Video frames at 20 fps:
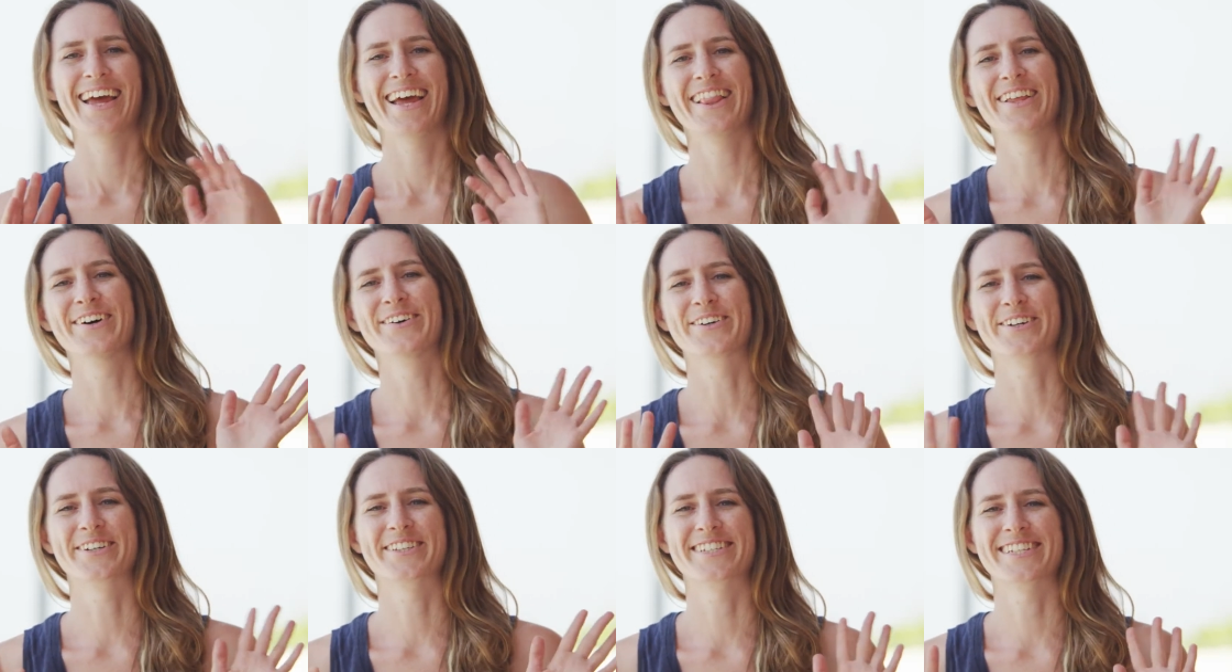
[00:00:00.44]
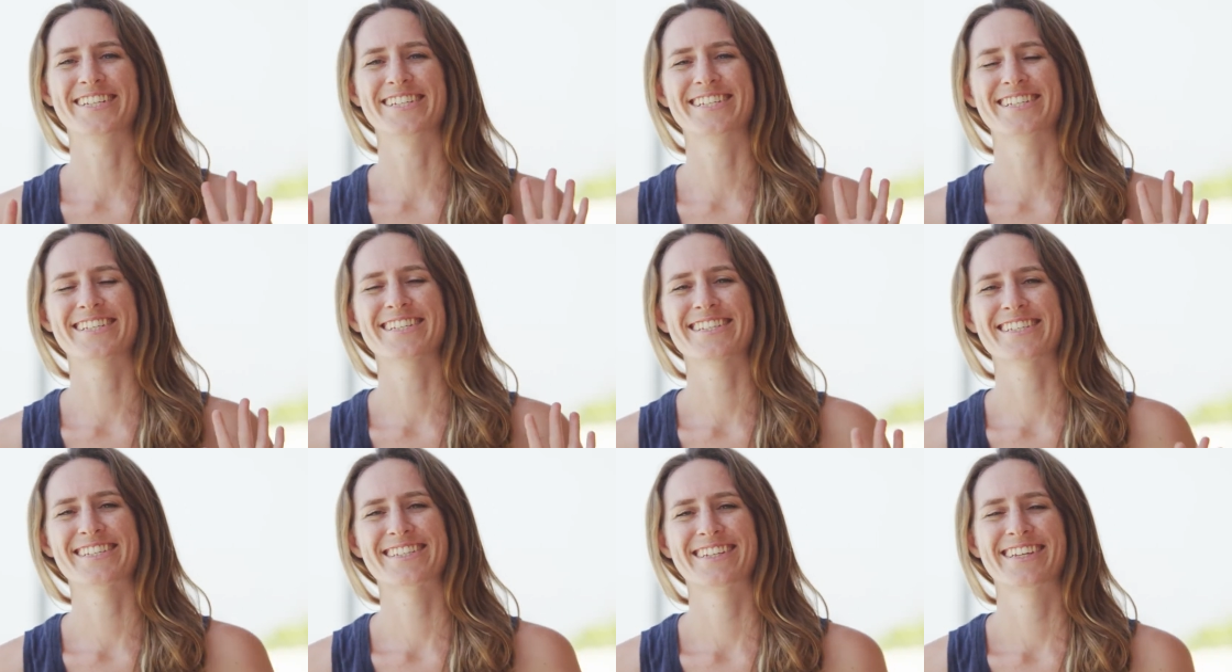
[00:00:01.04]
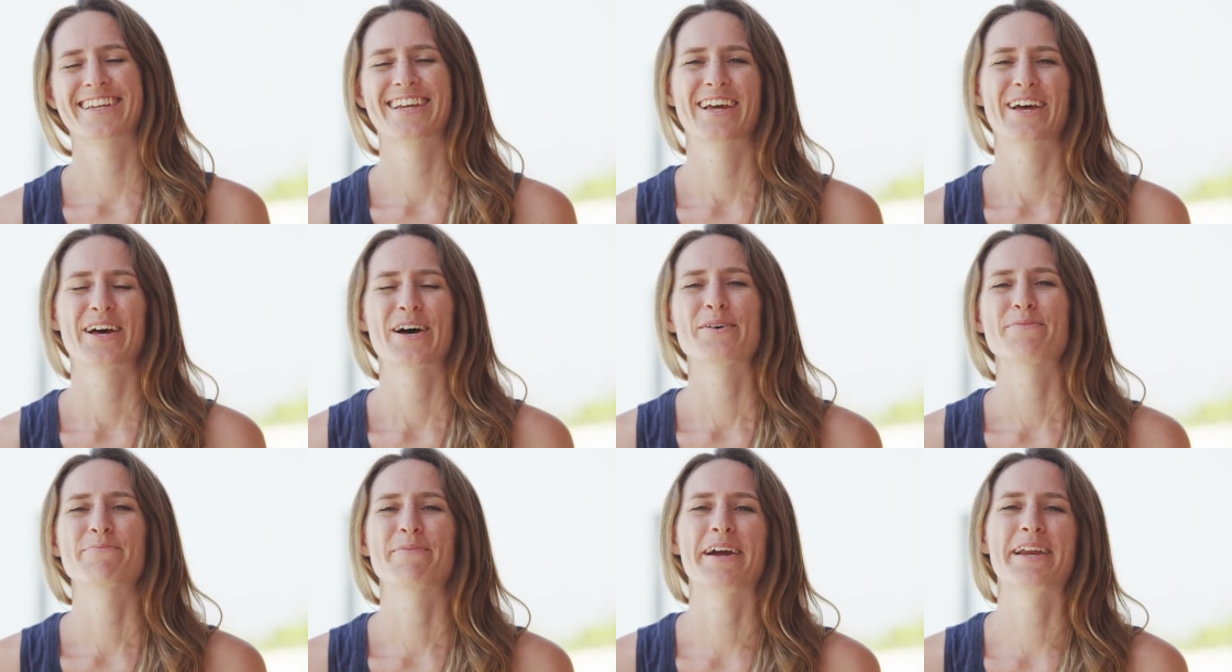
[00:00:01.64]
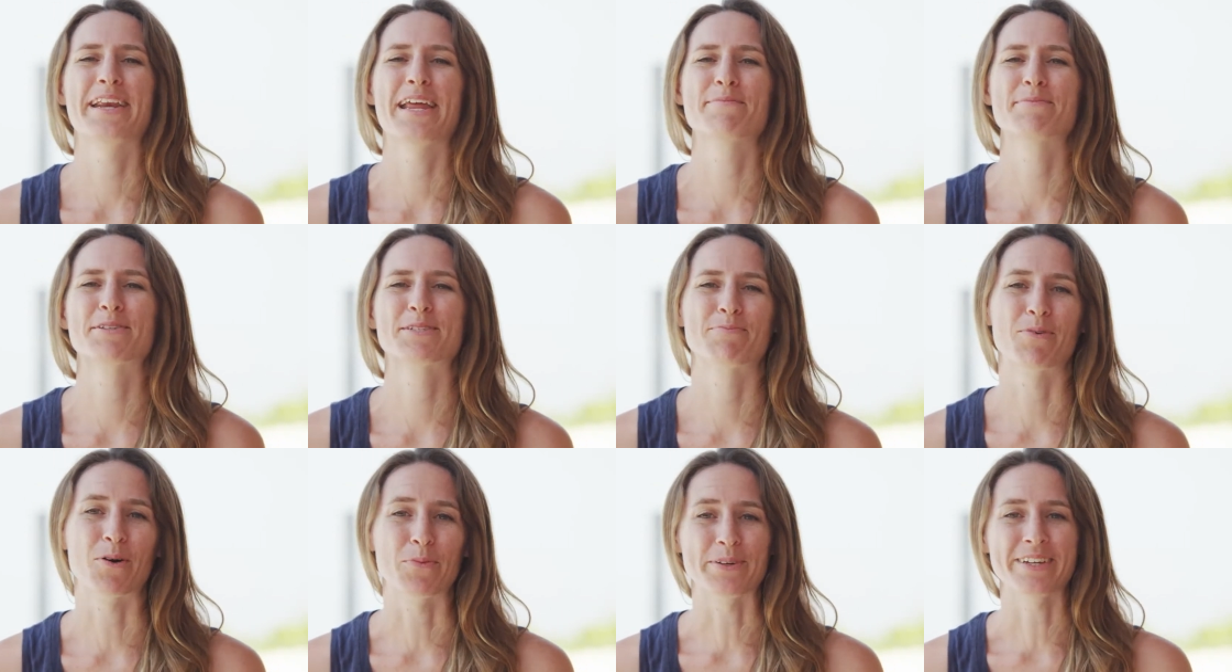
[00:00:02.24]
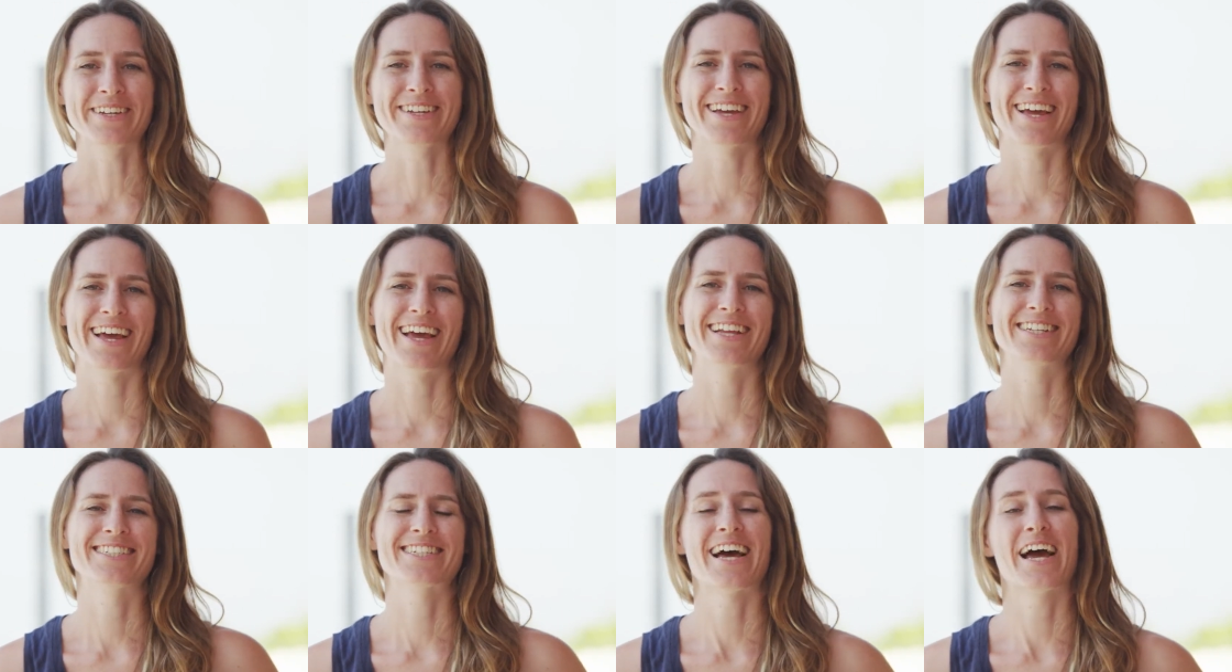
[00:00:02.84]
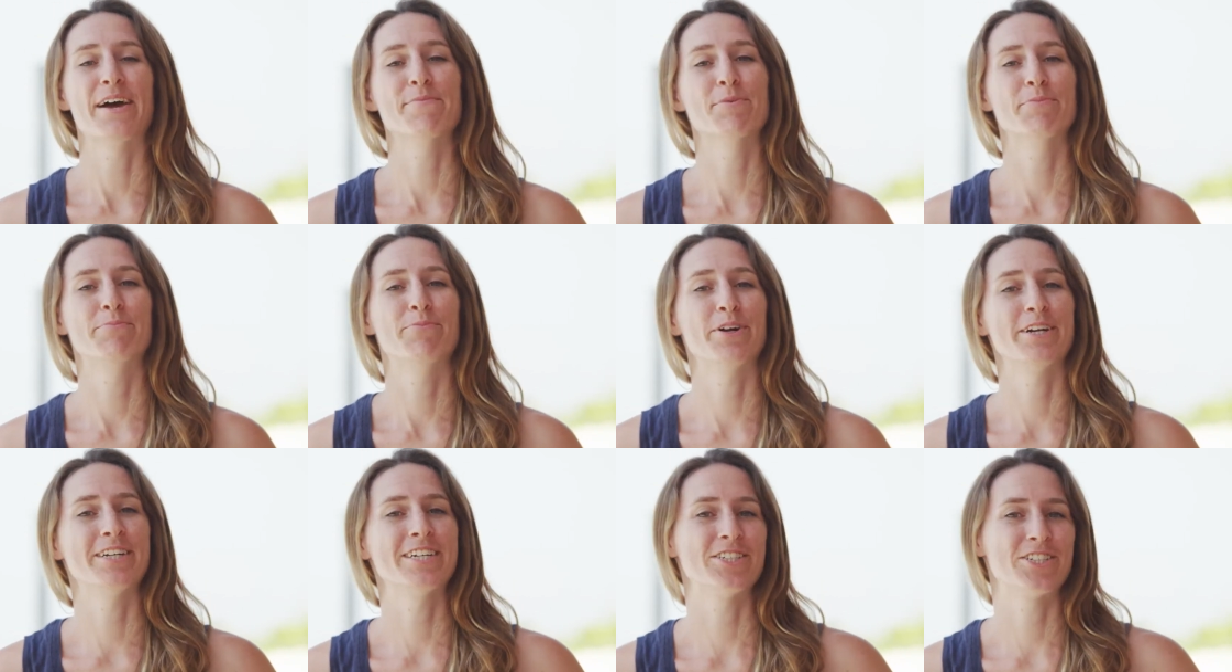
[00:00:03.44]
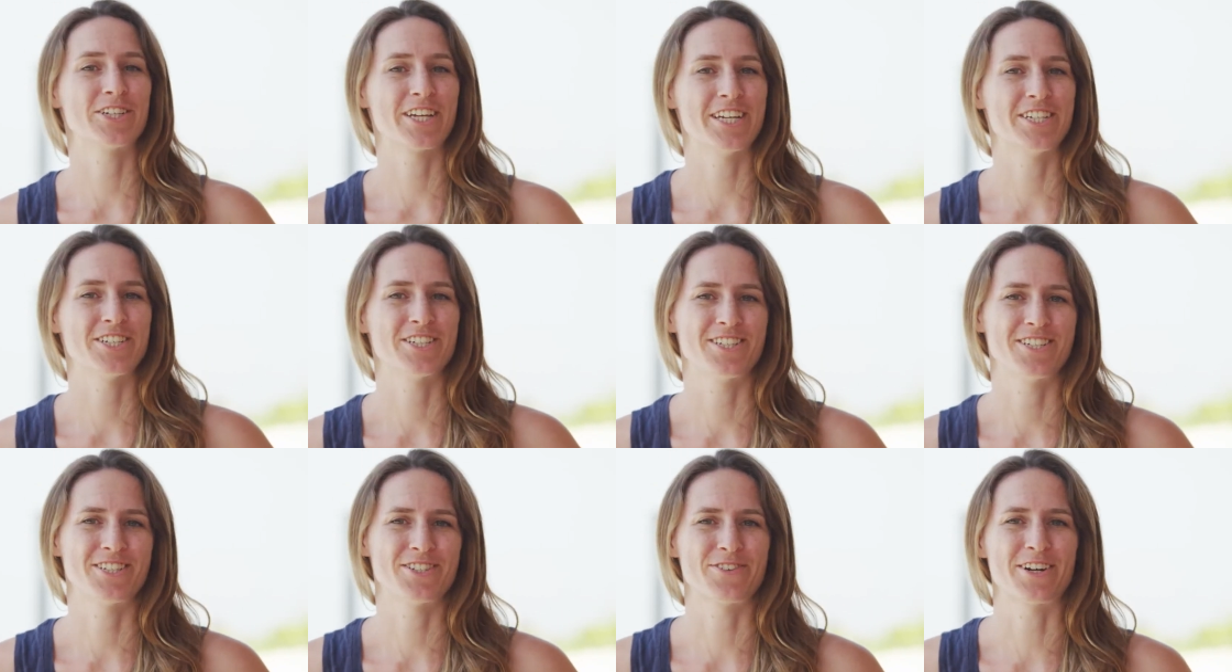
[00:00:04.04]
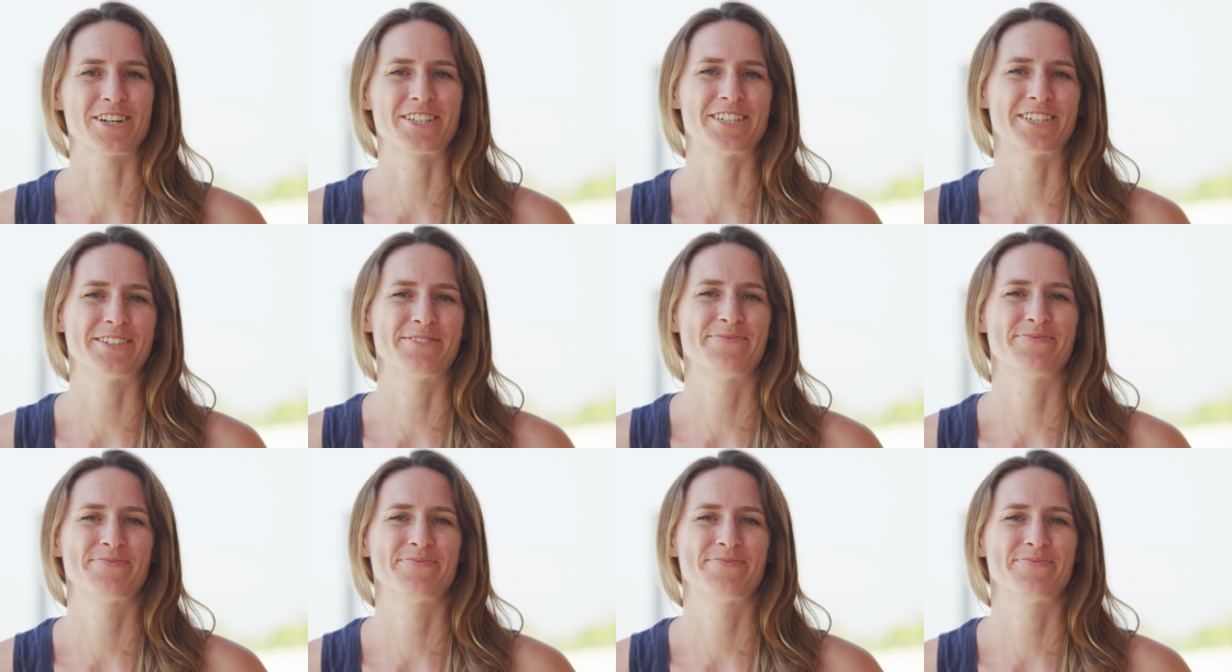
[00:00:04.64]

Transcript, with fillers: Hello Earth citizens, my name is Bobby and I'm a brain education instructor.